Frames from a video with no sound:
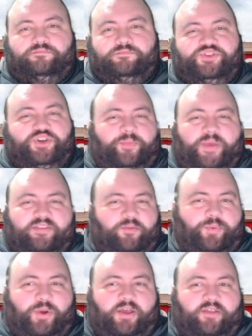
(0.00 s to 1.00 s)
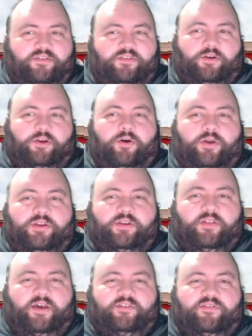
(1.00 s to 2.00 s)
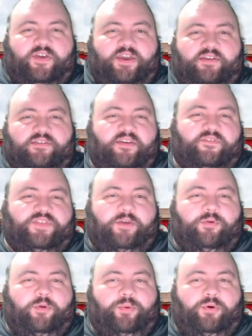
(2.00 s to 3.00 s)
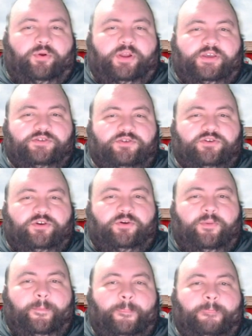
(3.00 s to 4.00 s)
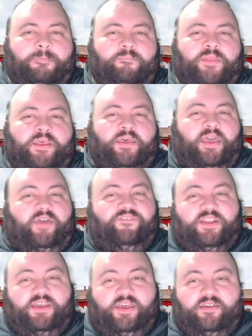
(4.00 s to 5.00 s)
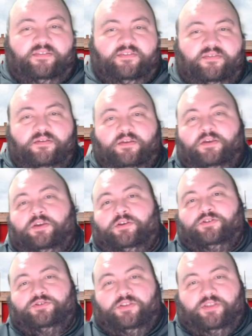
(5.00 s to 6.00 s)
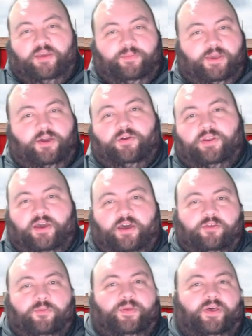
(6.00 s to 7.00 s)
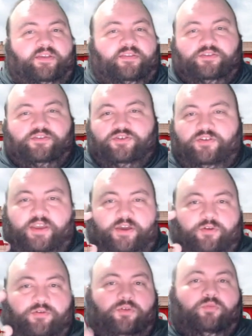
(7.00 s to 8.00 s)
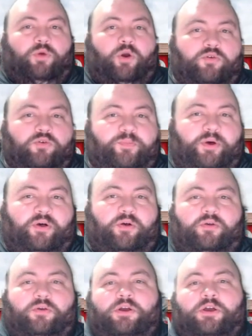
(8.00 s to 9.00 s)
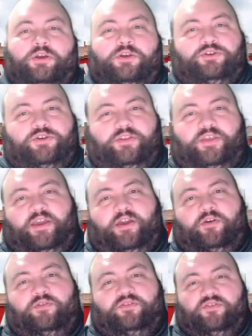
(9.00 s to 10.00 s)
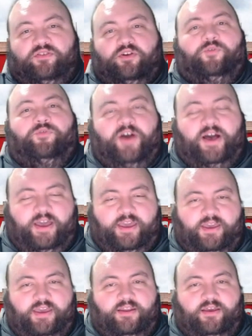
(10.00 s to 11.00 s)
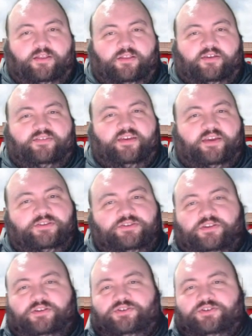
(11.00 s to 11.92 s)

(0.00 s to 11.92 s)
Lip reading: I'm not surprised they're going to Las Vegas if that report is true. If it is, Should they be going to other places? Should they go to the Rose Bowl? Should they go to SoFi in Los Angeles?